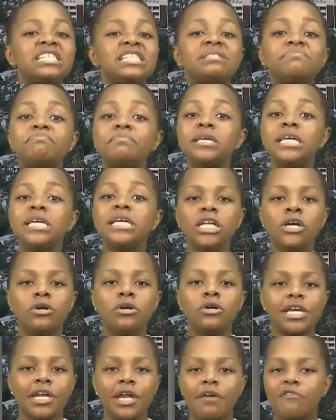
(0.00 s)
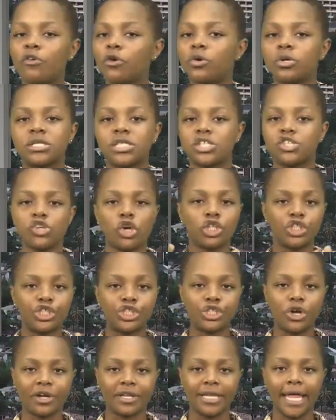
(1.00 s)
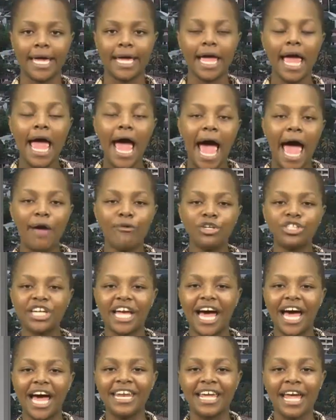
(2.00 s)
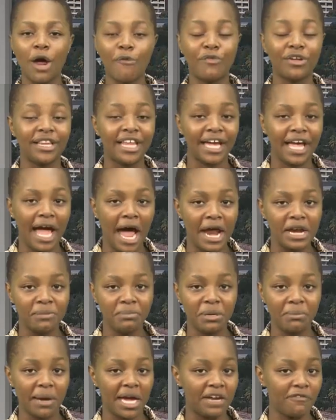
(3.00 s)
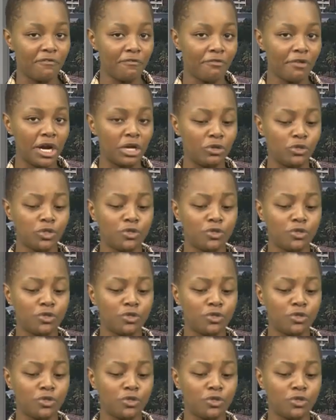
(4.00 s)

$millions, and everyone was so shocked, like, I wish I had a girlfriend like Cardi B, my friend.